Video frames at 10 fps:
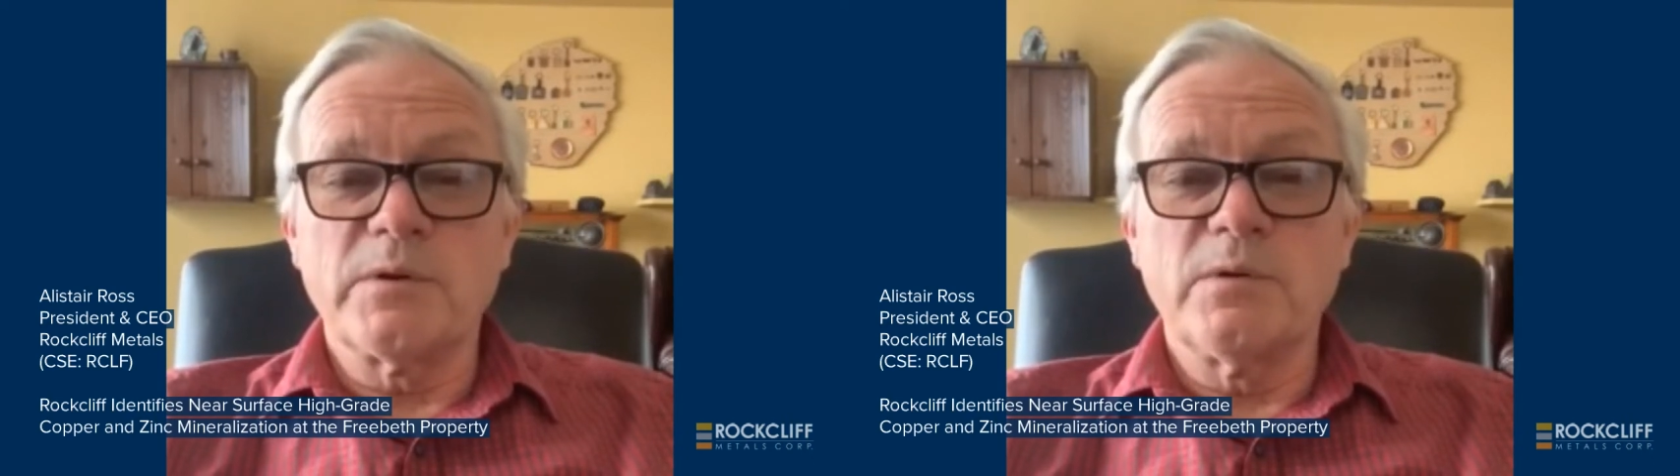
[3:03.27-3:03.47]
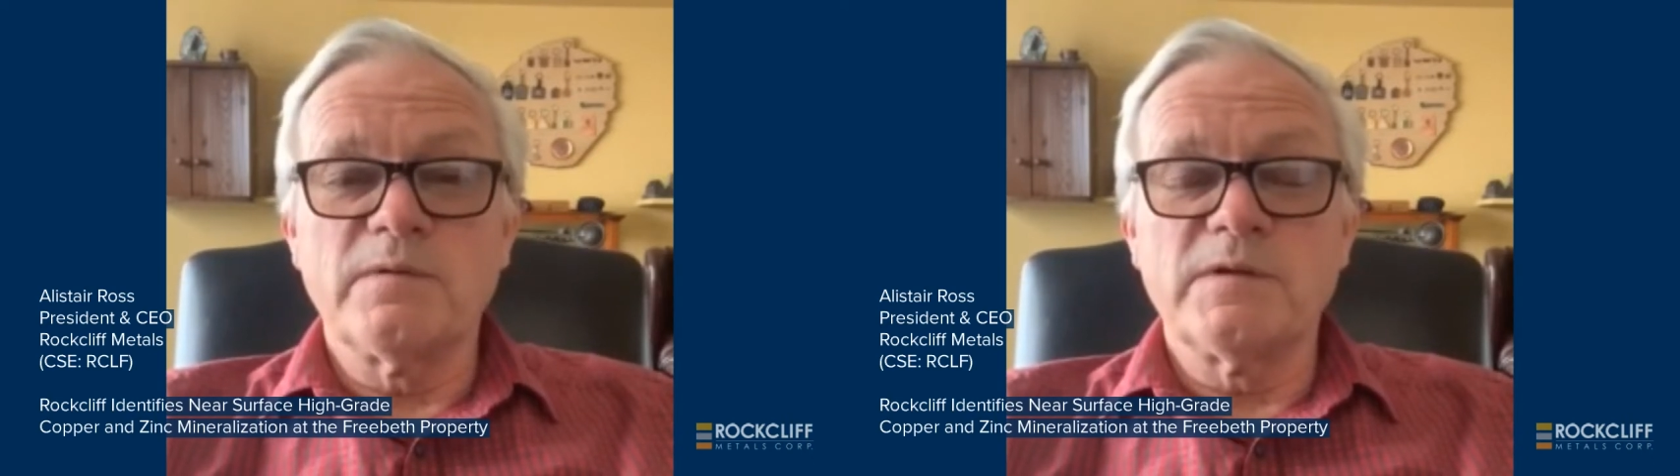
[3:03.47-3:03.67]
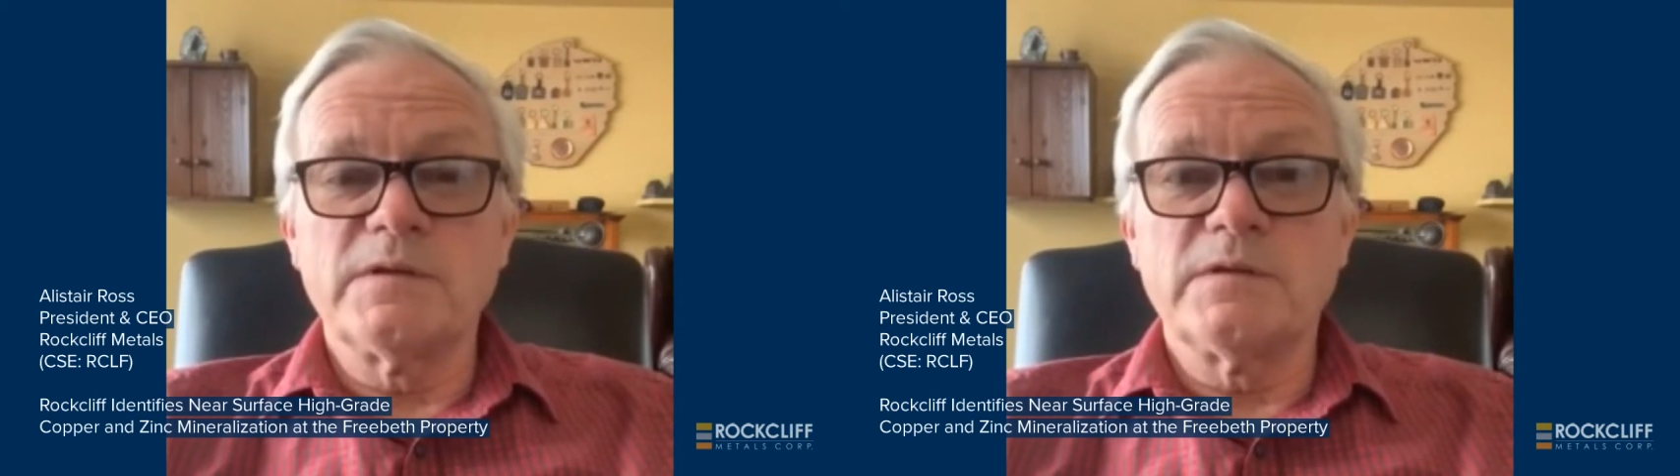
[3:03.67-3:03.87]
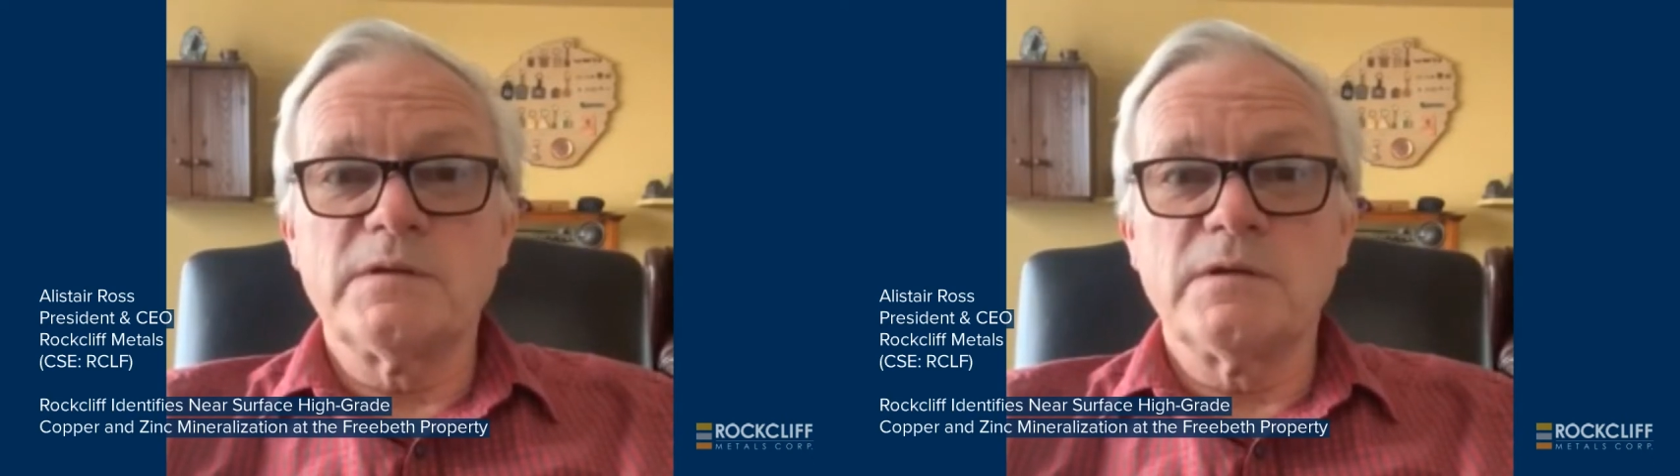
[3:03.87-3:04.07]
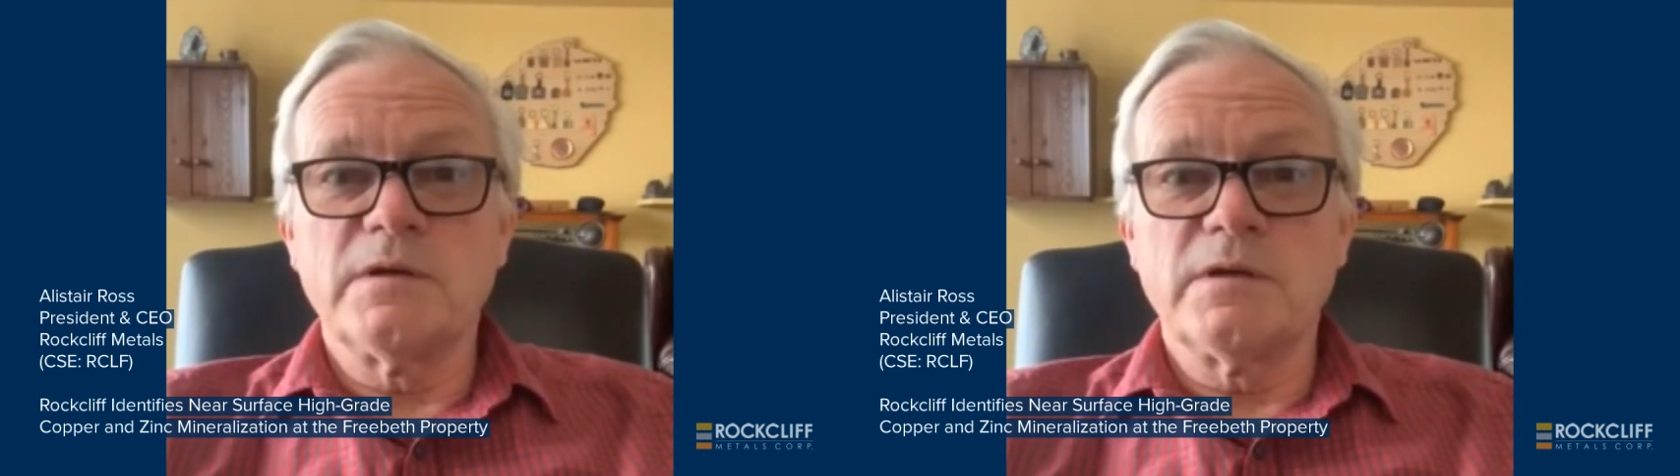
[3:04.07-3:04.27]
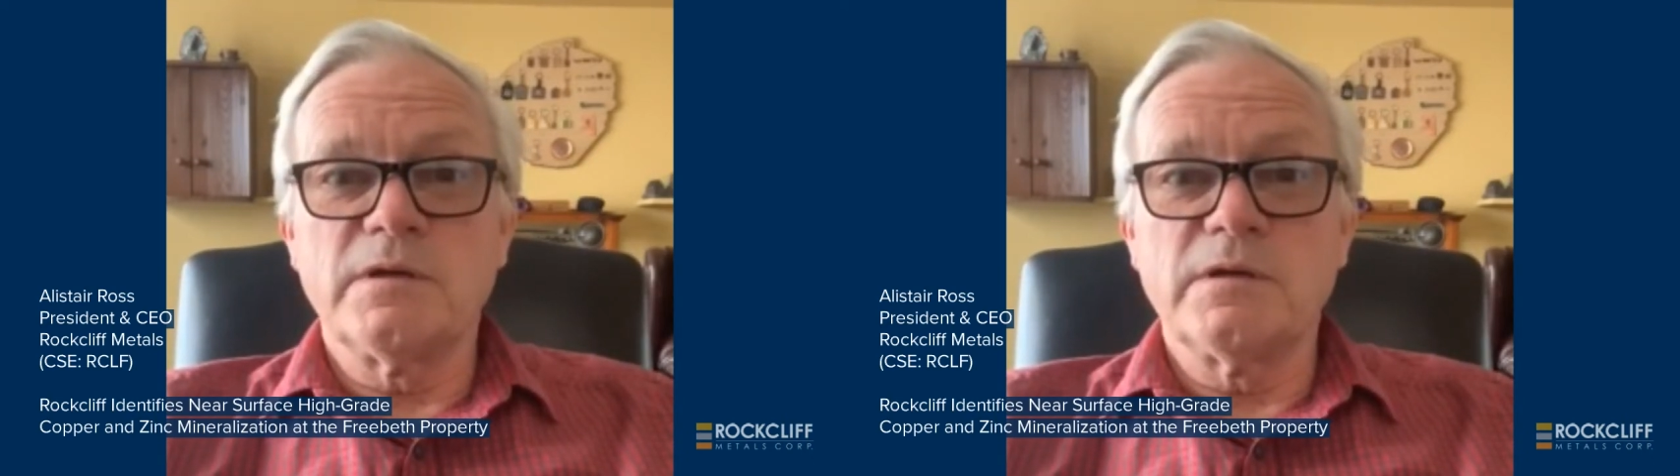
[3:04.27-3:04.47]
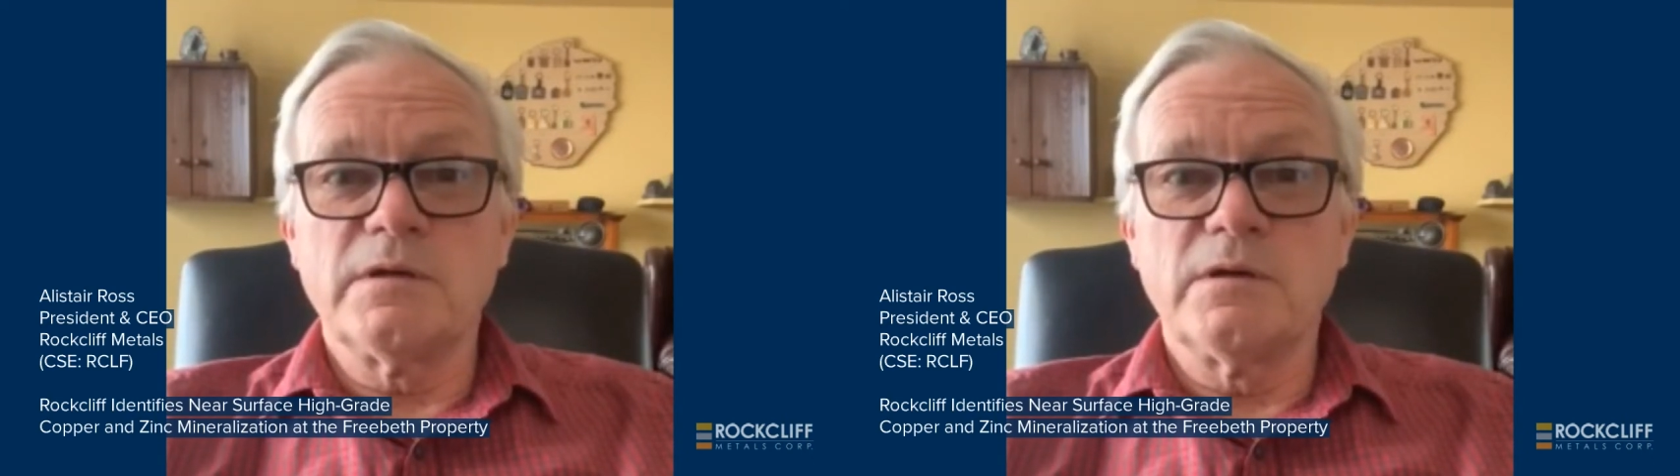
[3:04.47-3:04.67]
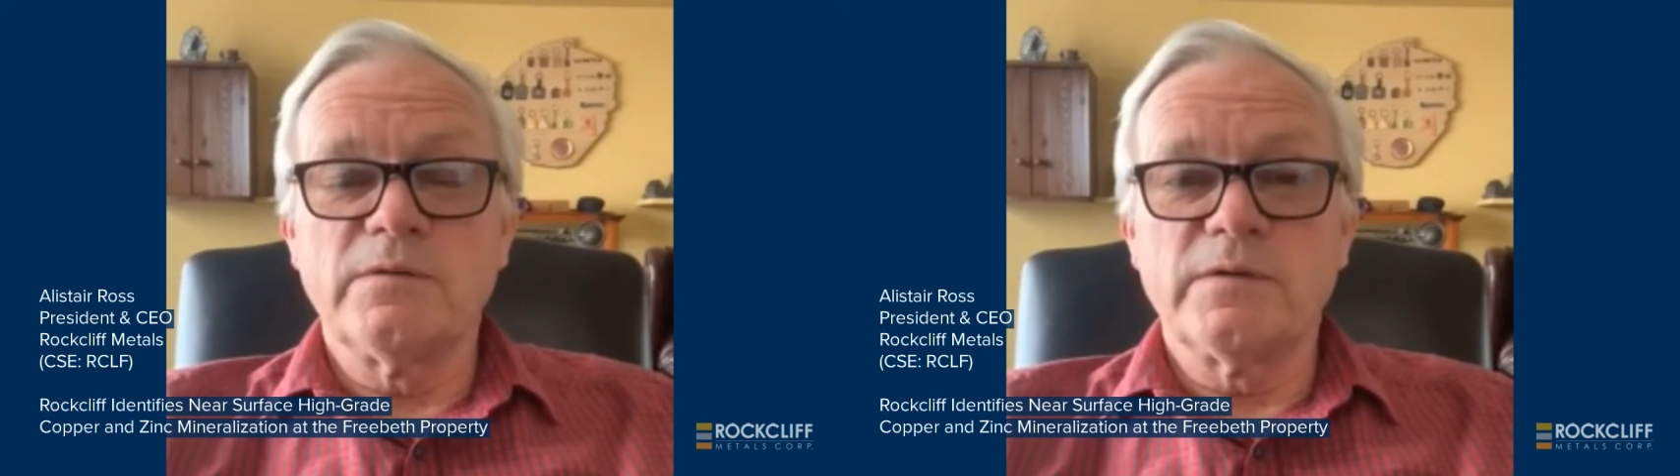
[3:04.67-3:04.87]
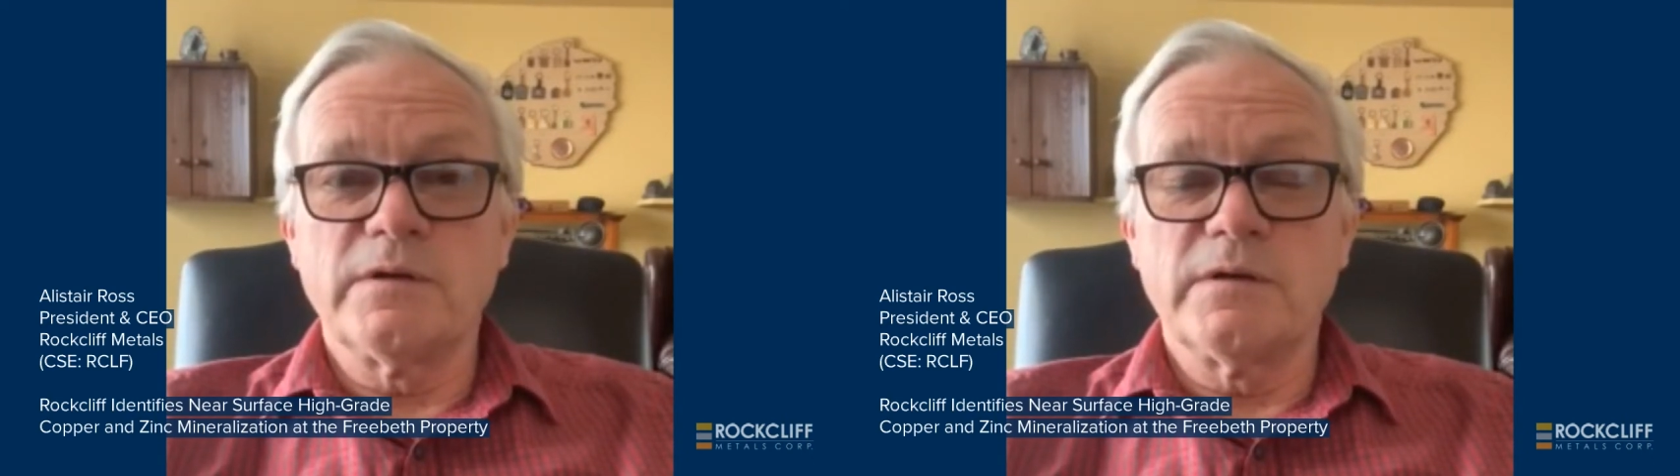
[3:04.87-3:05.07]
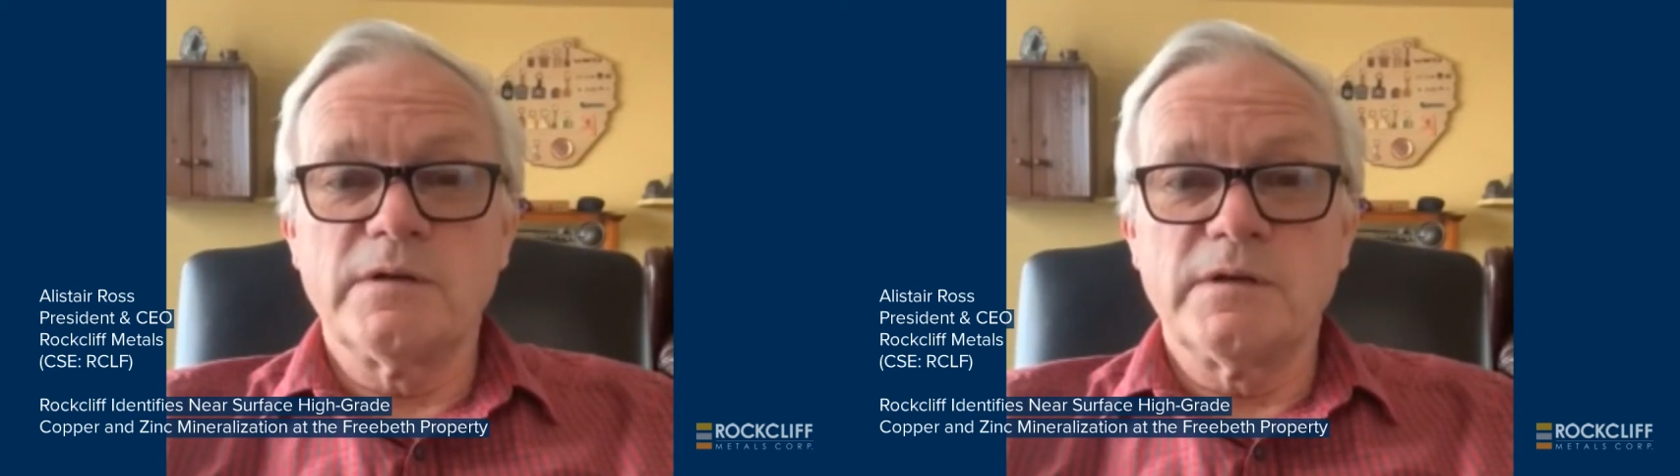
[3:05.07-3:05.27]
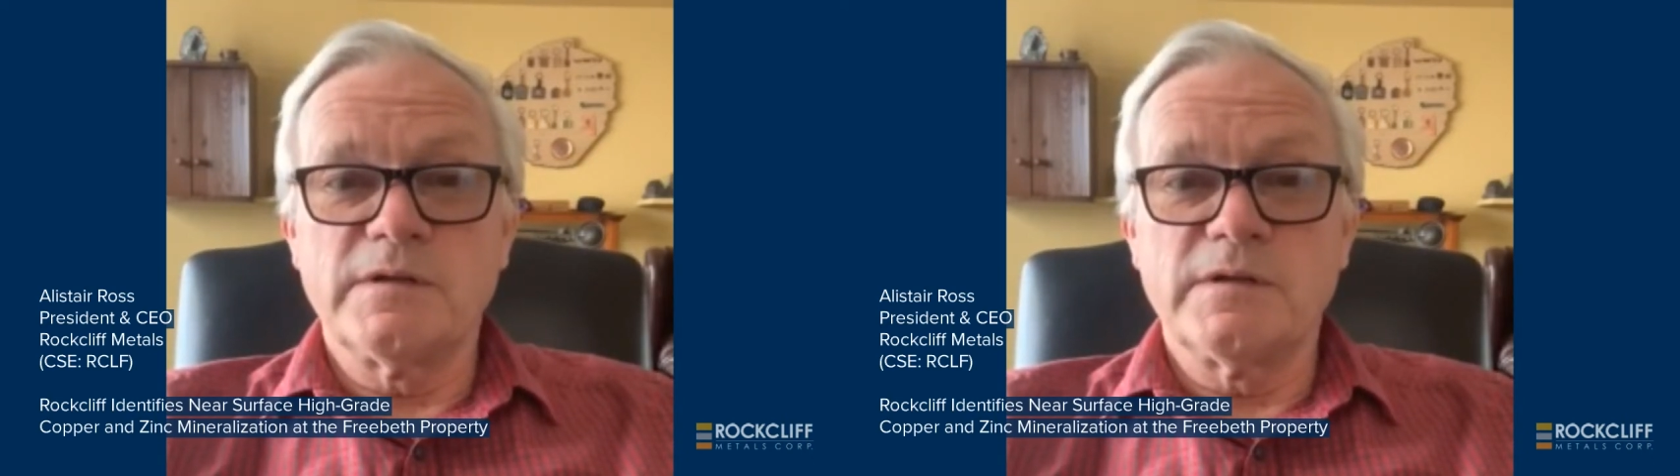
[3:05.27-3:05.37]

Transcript: equivalent over